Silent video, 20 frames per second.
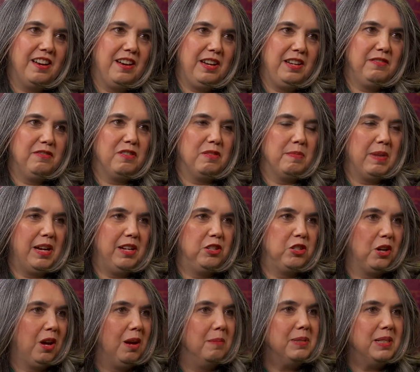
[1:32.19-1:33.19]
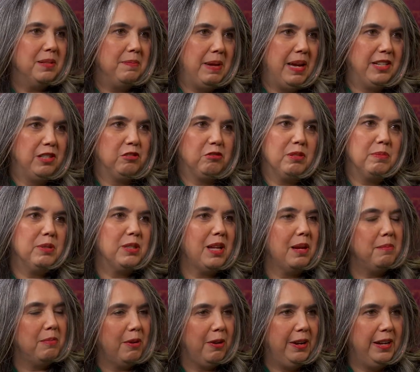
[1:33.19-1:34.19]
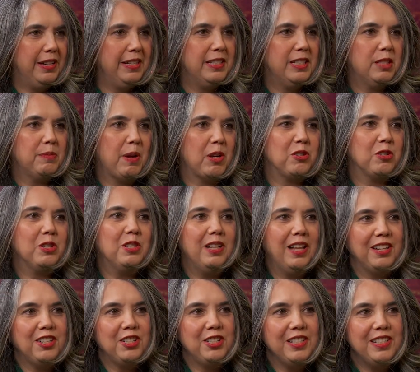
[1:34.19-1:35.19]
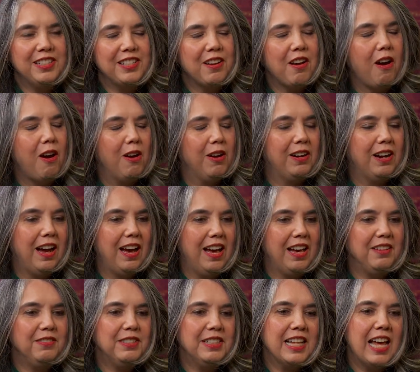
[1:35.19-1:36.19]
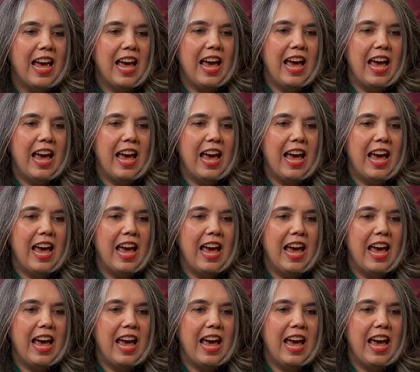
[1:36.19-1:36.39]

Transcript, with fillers: 1999 for my job as a manuscripts librarian in special collections and archives.